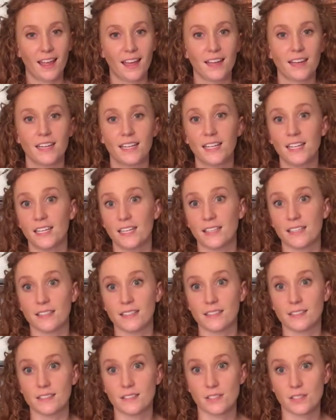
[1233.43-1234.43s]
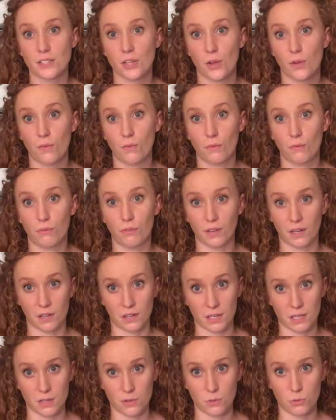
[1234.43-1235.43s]
and it is
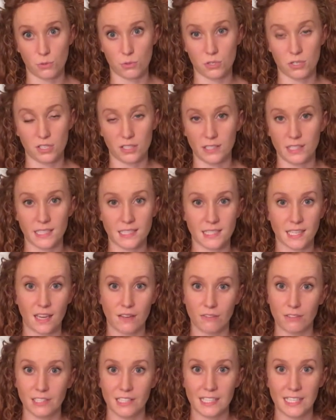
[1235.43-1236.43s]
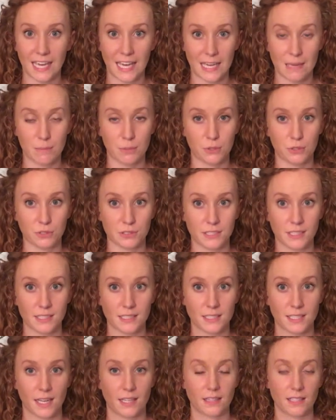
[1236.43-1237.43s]
very cool. It's heavily cabled.
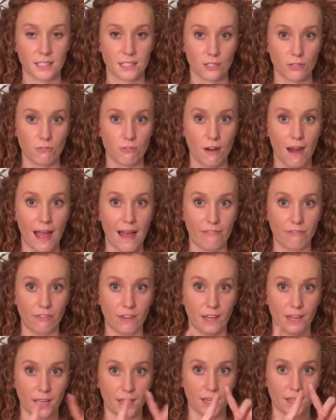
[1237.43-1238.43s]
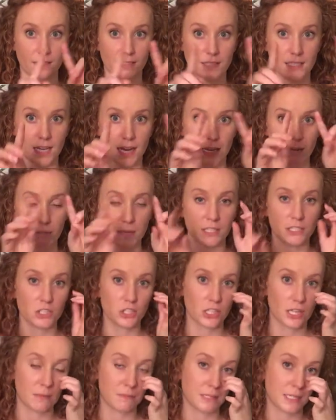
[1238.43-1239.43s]
It's got this graphic
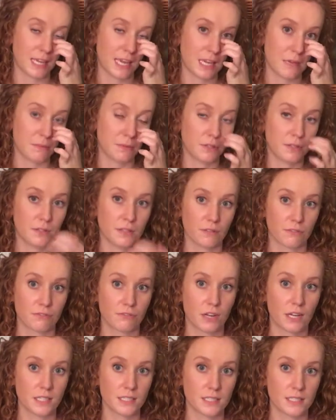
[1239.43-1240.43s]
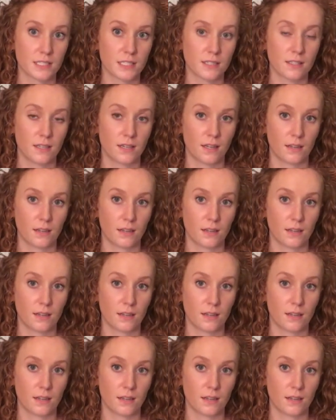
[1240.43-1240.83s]
diamond-shaped cable in the front.